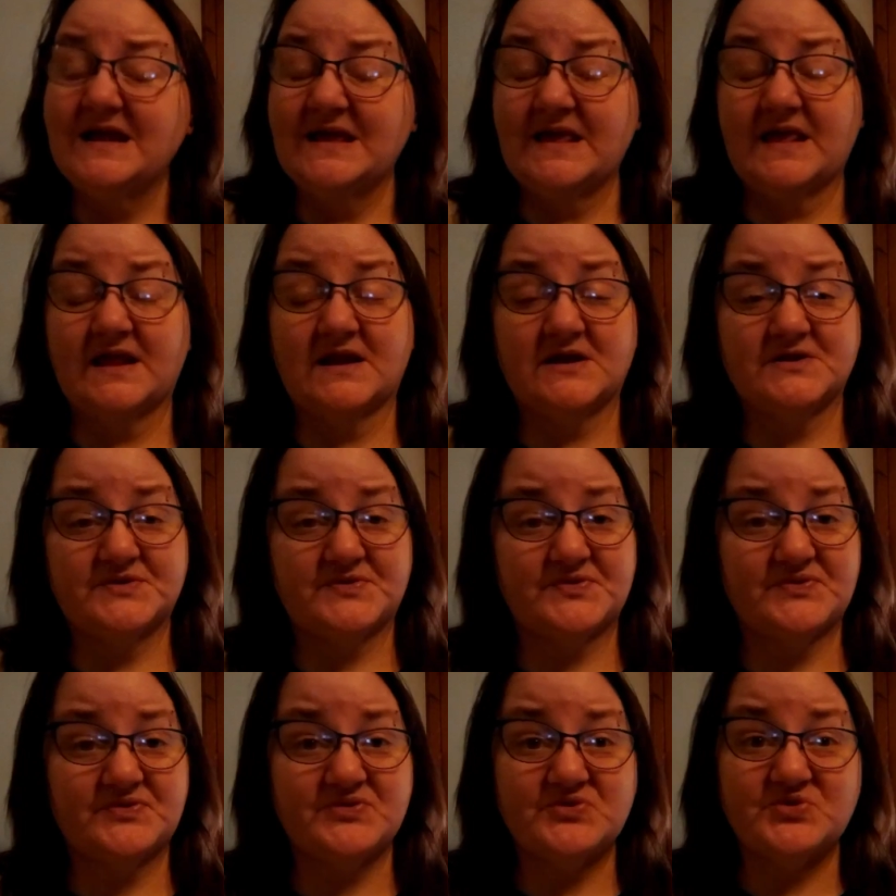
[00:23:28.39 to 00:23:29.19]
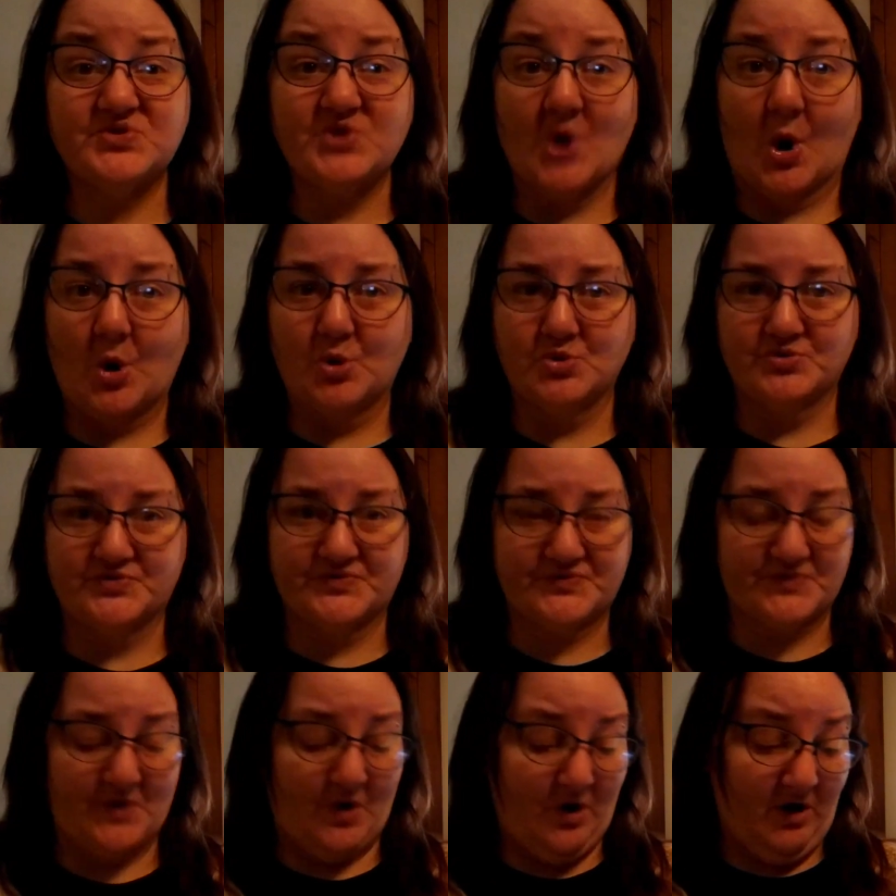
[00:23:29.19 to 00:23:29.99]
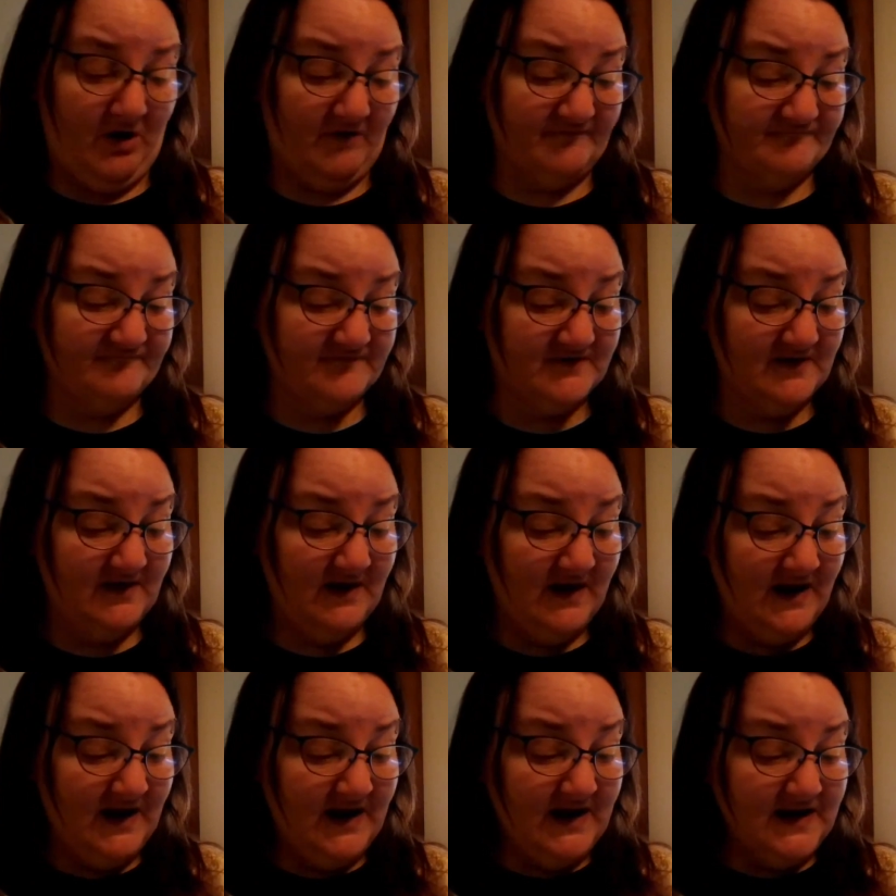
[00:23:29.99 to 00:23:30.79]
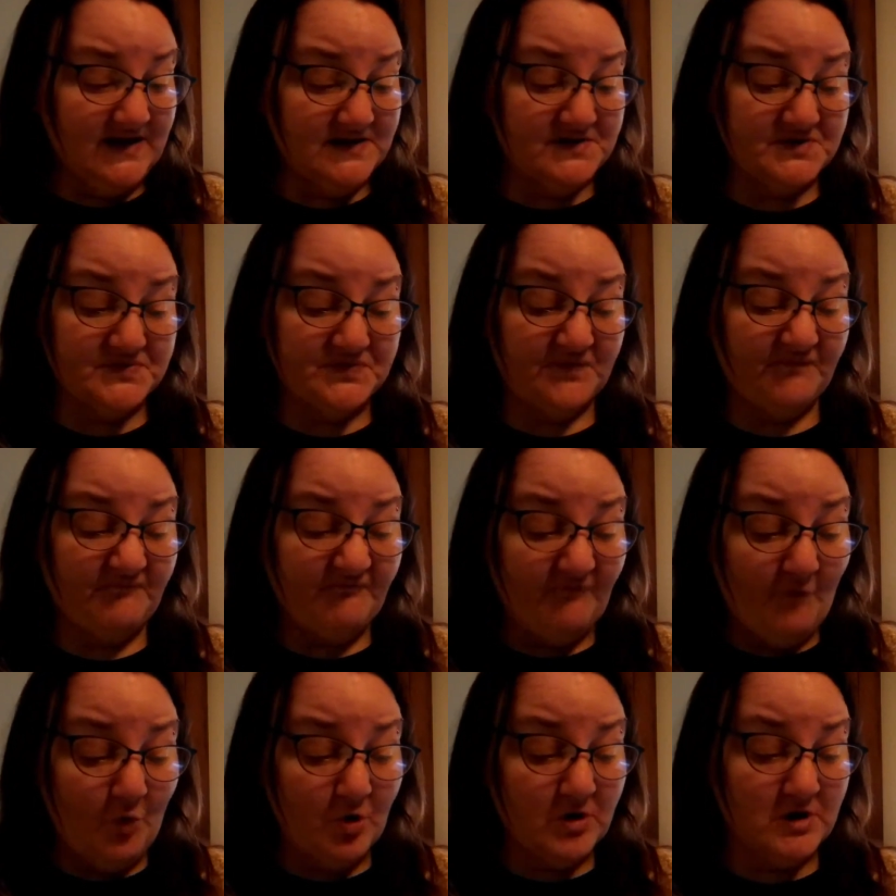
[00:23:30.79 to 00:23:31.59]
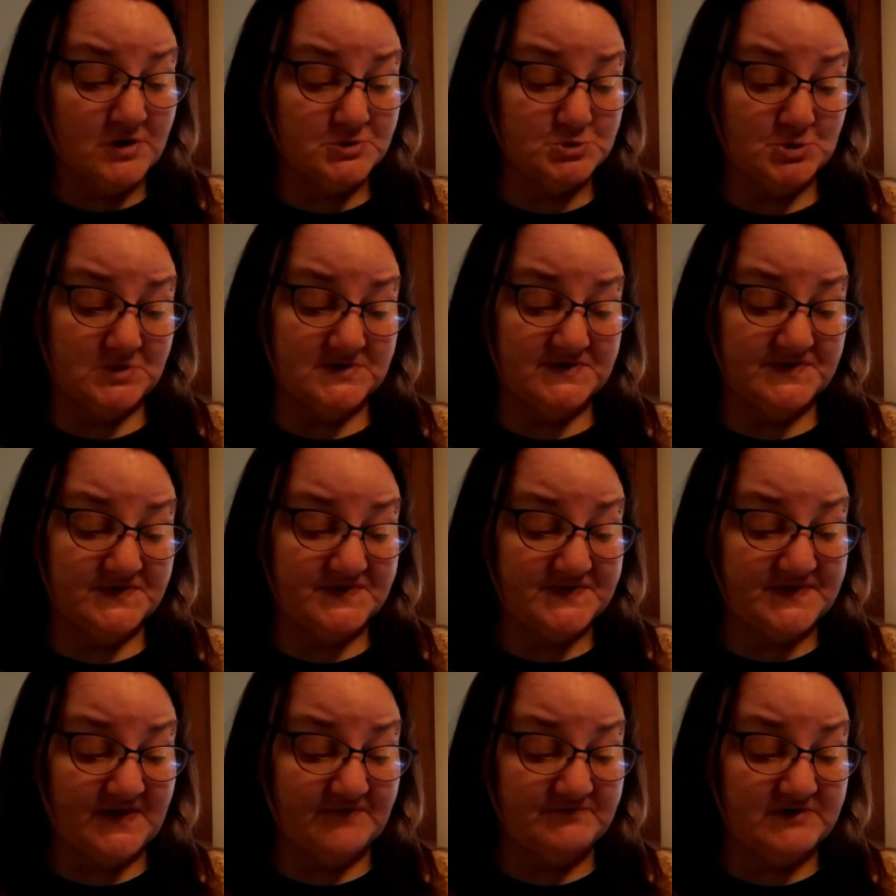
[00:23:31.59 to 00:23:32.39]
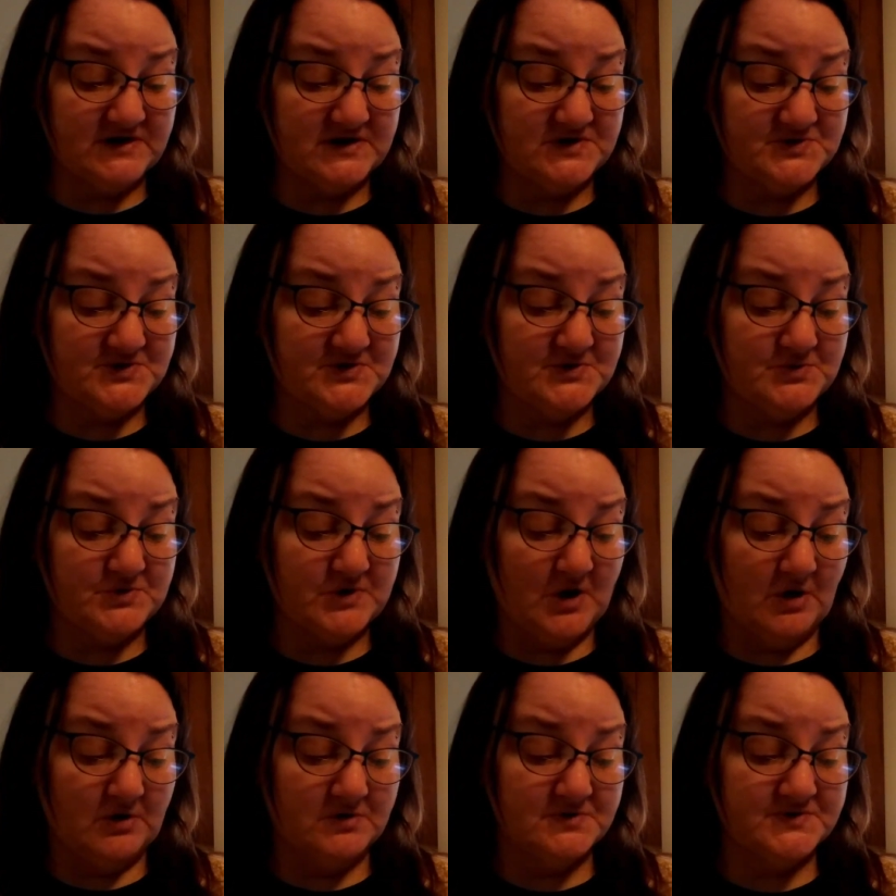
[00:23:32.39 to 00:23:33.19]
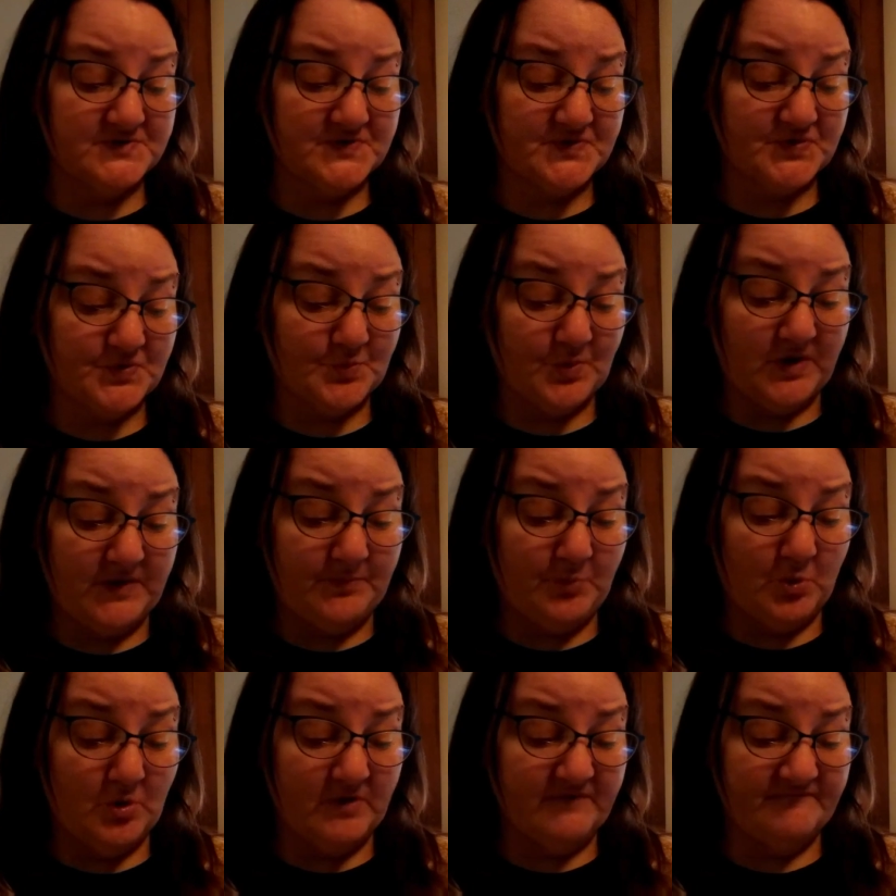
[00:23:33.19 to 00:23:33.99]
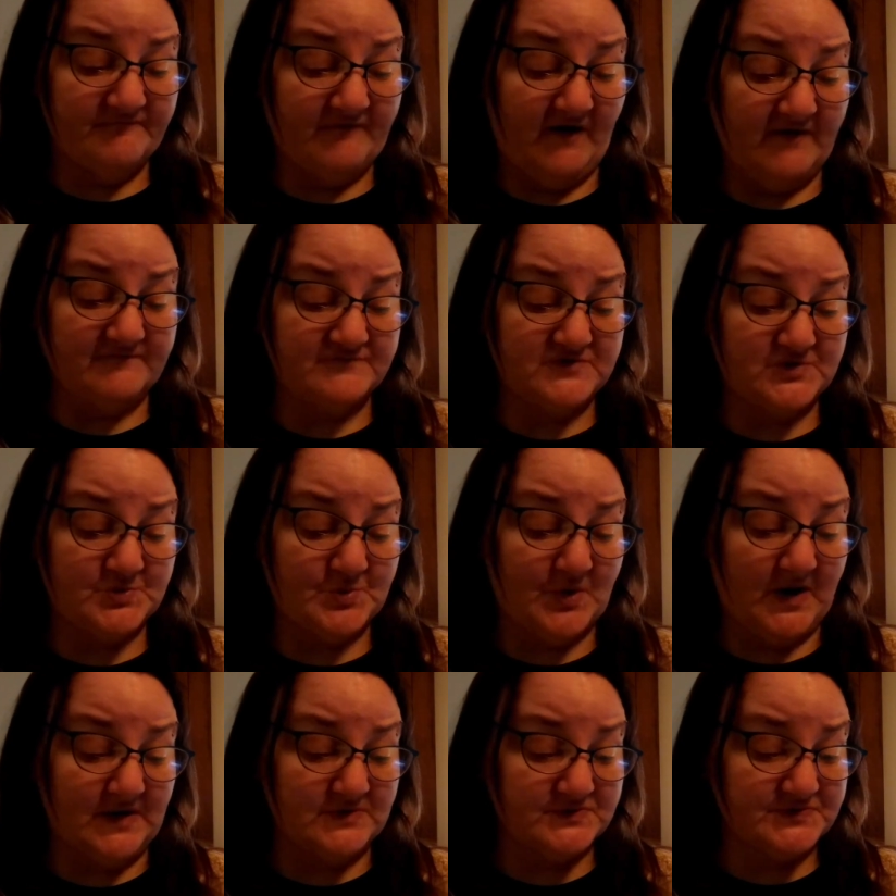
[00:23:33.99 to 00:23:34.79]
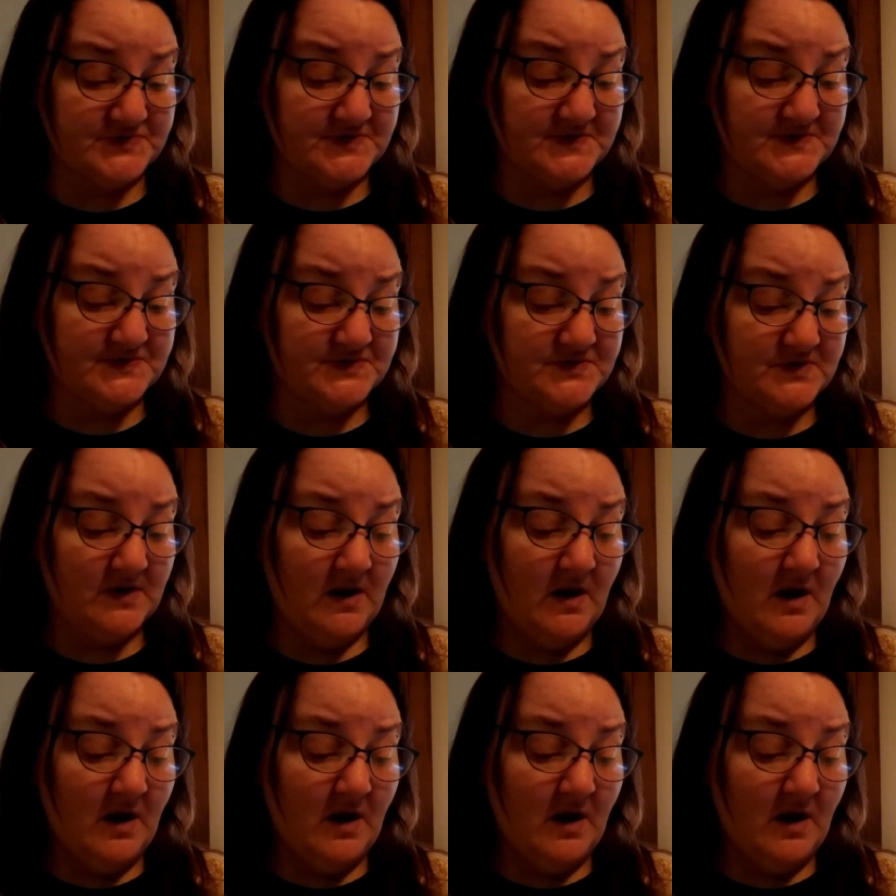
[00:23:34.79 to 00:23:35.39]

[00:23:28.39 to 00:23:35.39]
It is so soft. It is 472 yards, 3.52 ounces,